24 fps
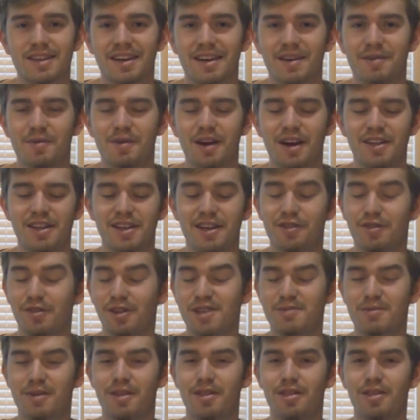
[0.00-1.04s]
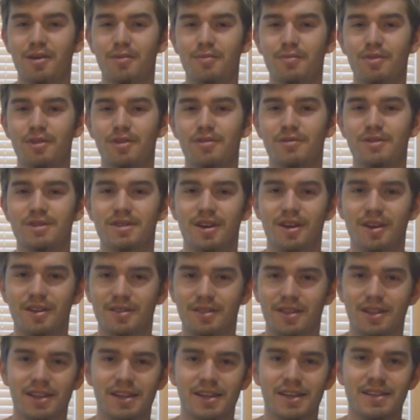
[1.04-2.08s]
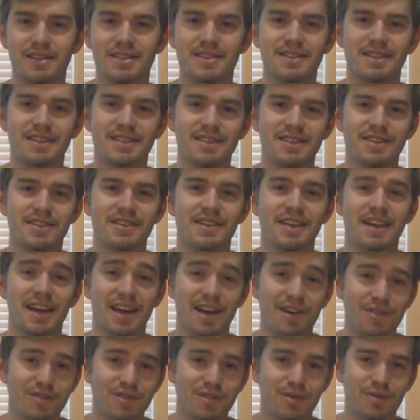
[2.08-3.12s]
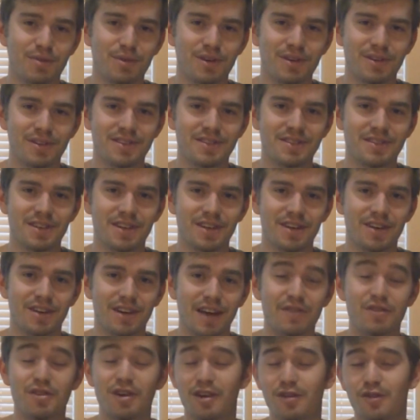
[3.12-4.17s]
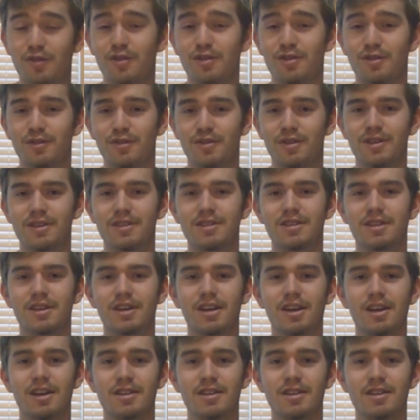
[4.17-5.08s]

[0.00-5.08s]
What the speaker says: I didn't realize my thumbprint was on the lens until afterwards, after I reviewed the footage.